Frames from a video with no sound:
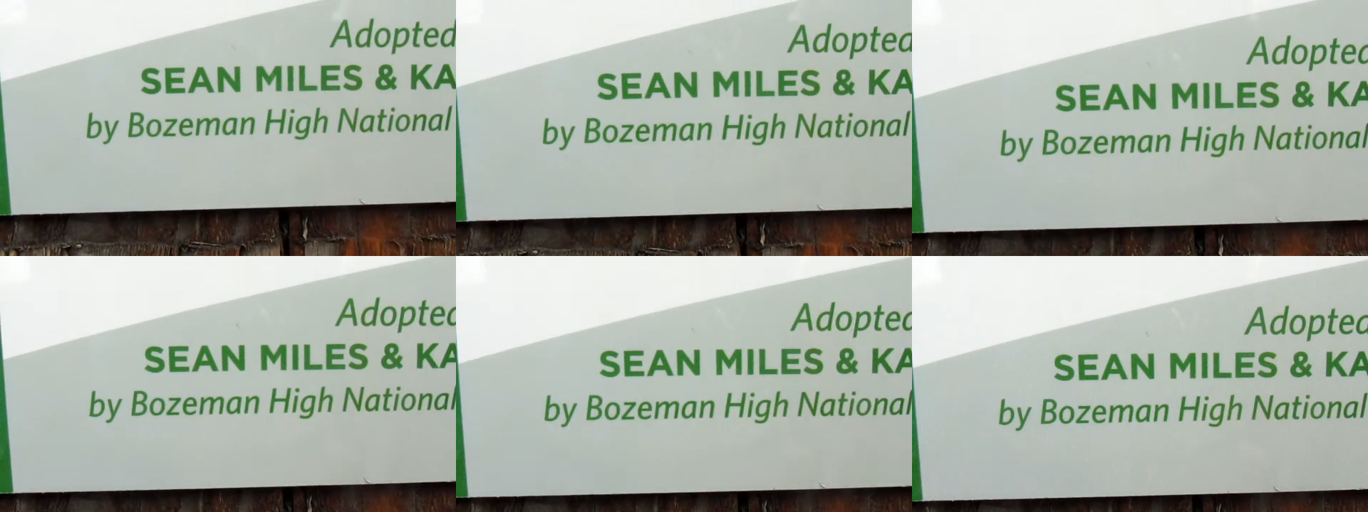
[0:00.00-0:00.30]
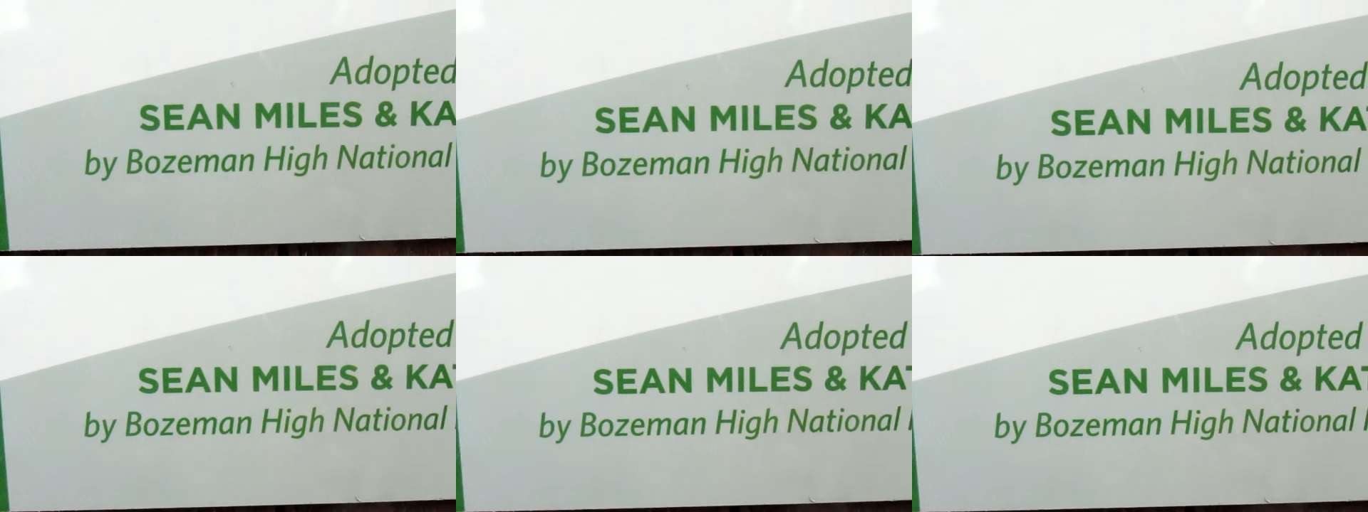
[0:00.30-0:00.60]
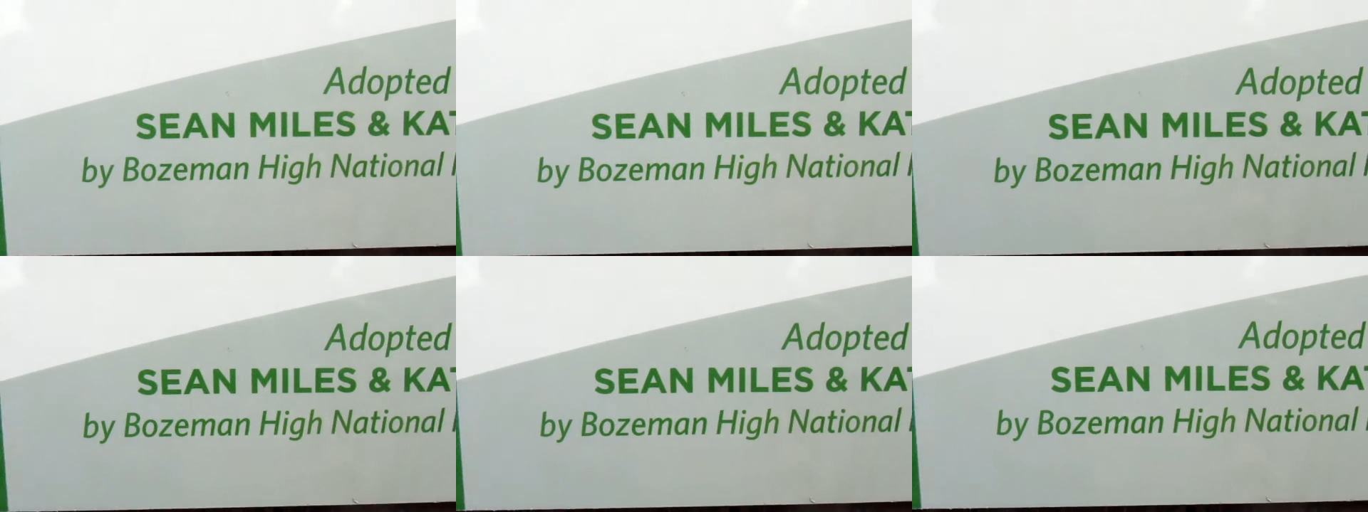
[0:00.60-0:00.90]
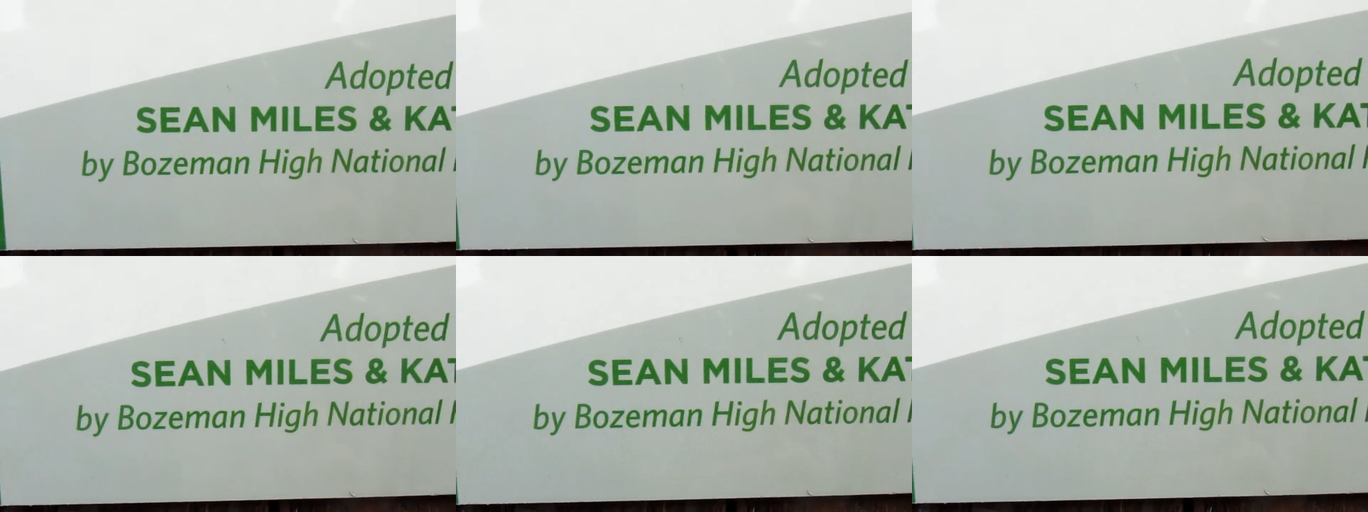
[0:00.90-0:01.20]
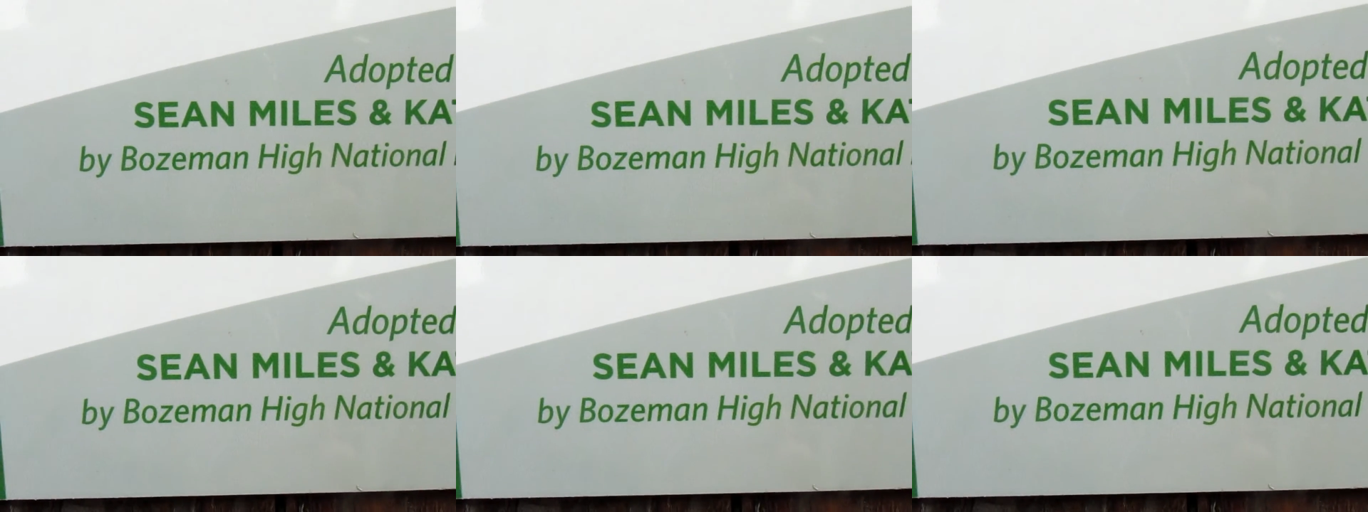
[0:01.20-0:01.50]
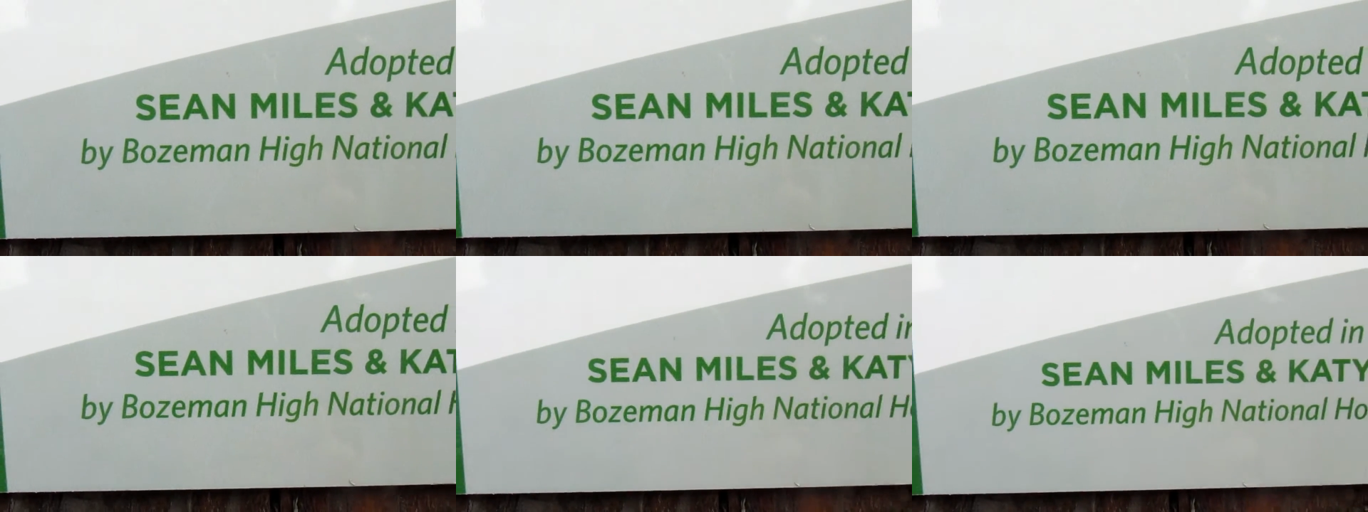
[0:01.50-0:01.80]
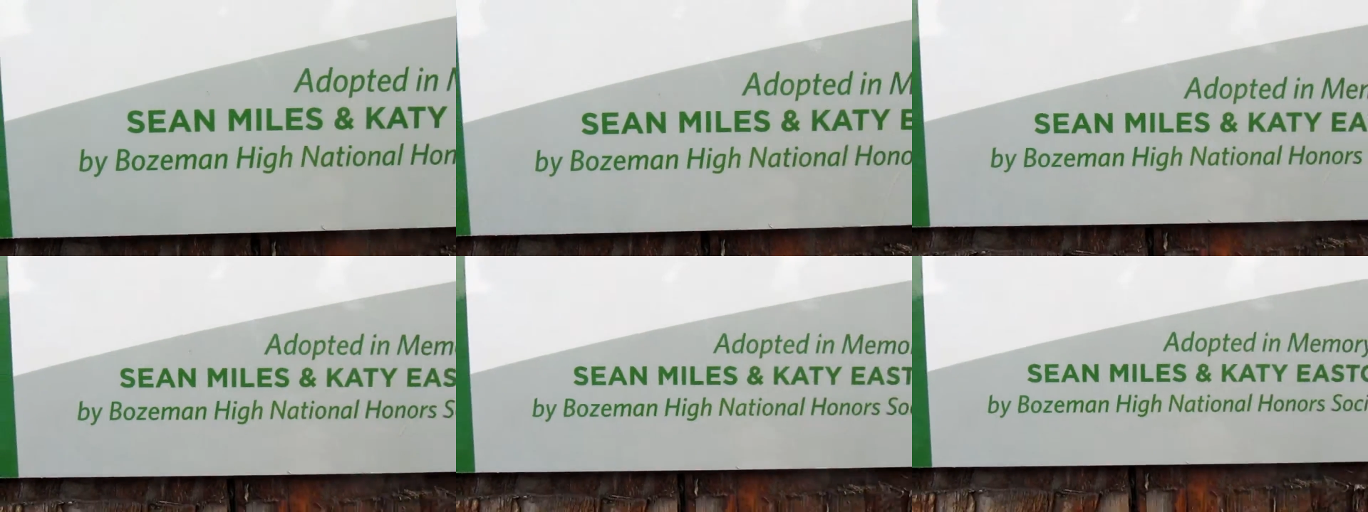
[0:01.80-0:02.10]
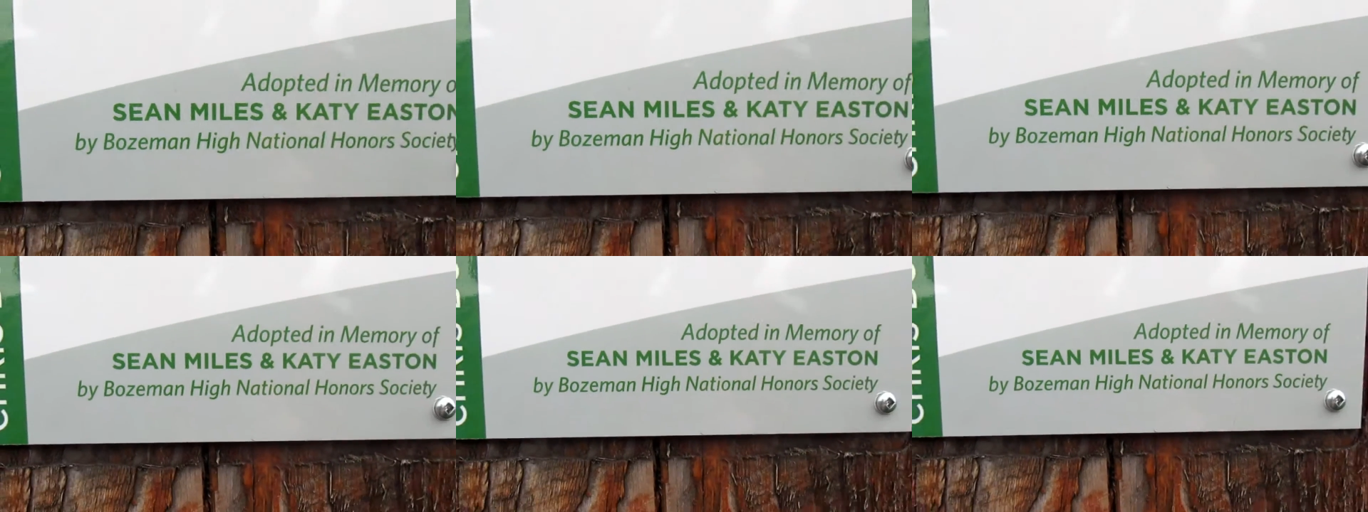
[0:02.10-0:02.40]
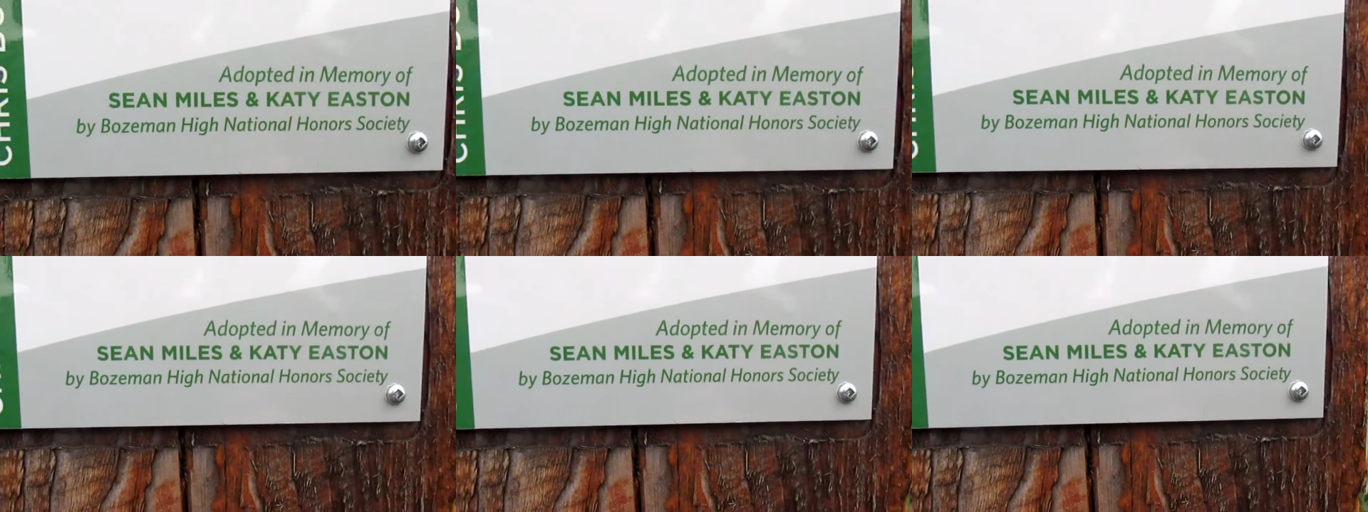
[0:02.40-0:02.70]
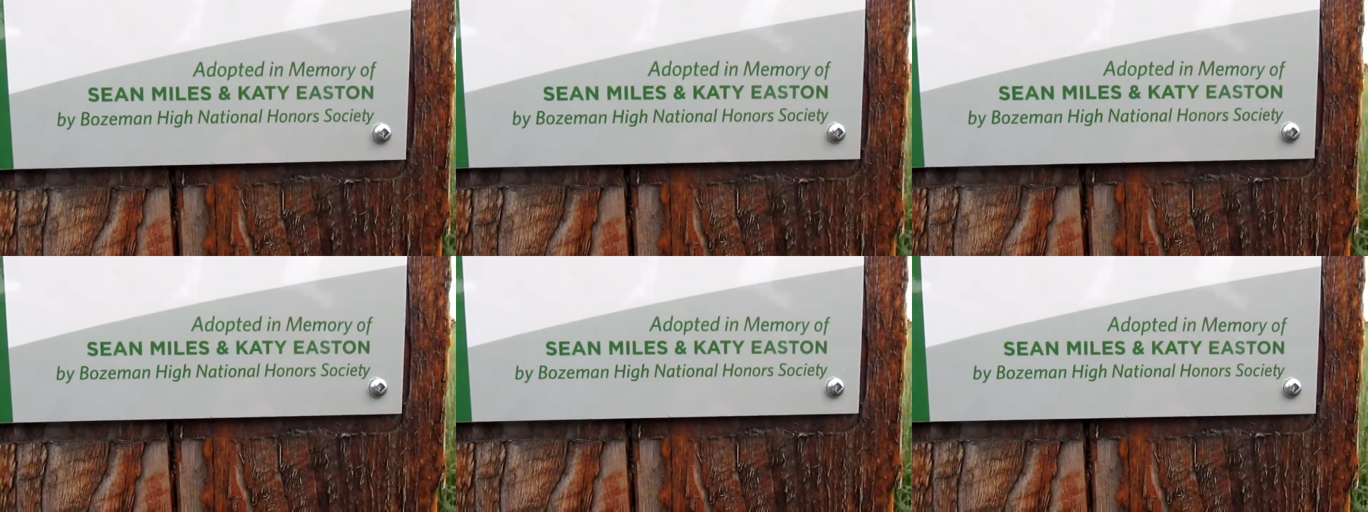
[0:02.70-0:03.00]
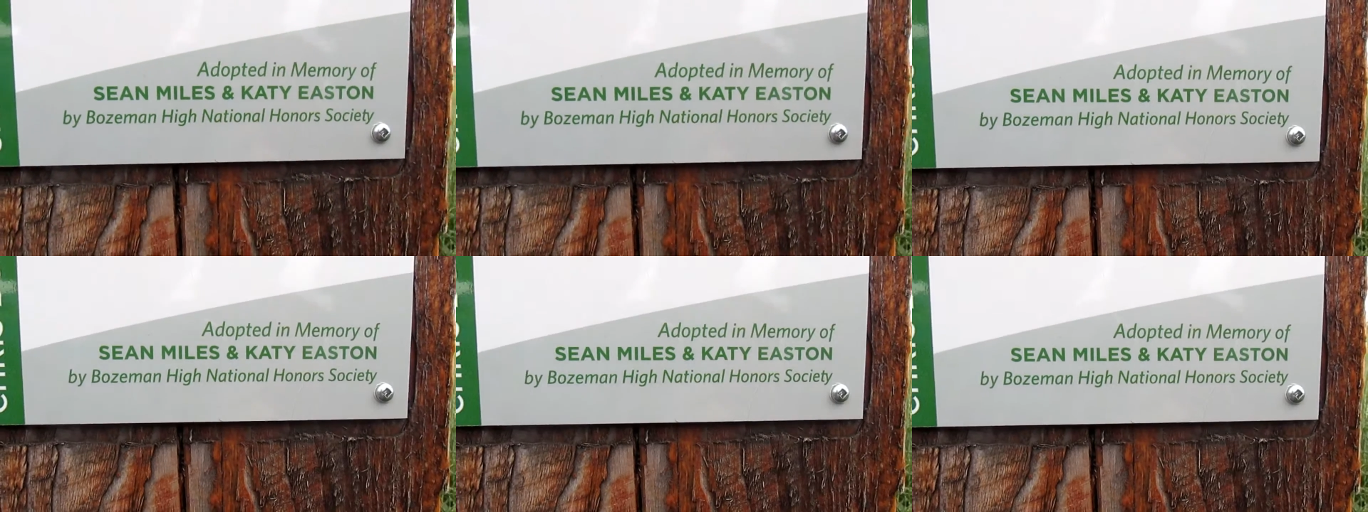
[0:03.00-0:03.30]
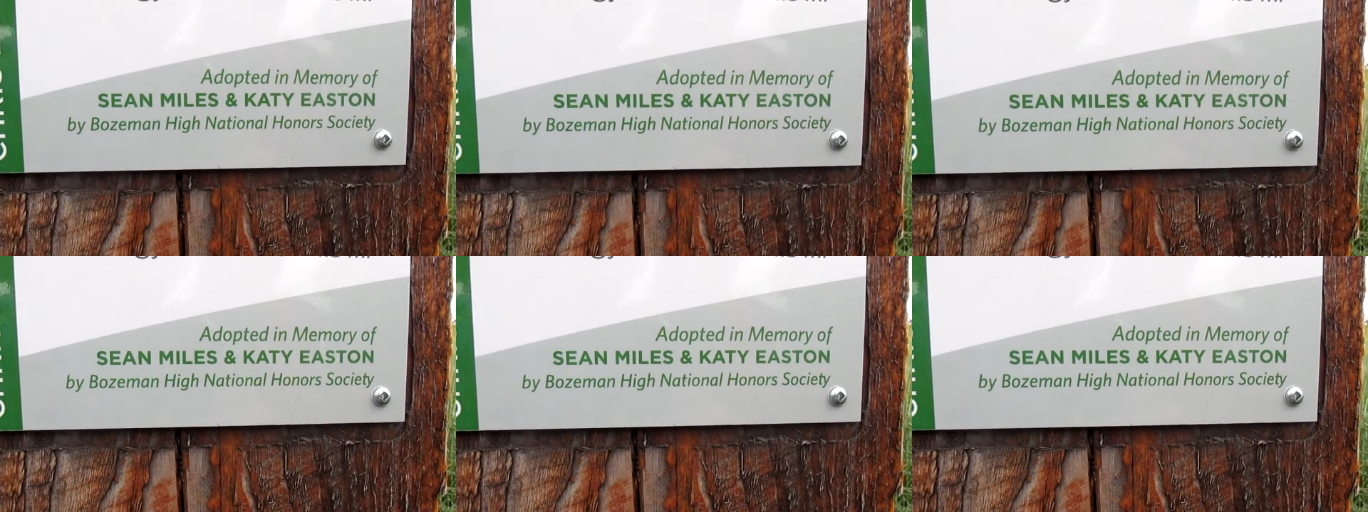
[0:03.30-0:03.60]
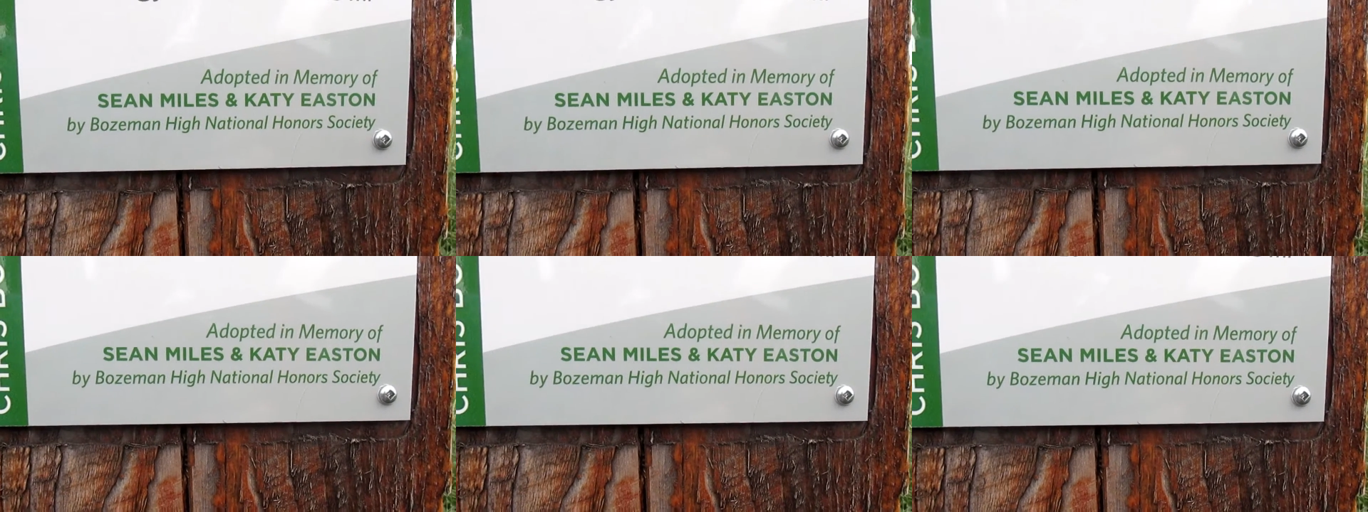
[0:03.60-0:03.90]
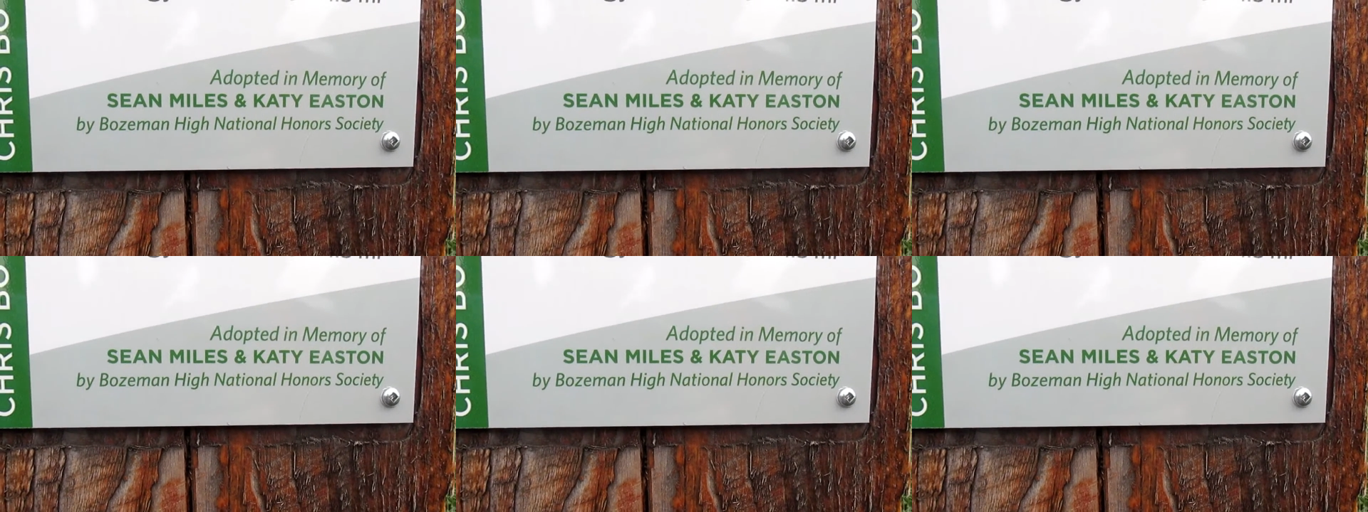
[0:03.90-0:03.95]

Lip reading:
(no speaker visible)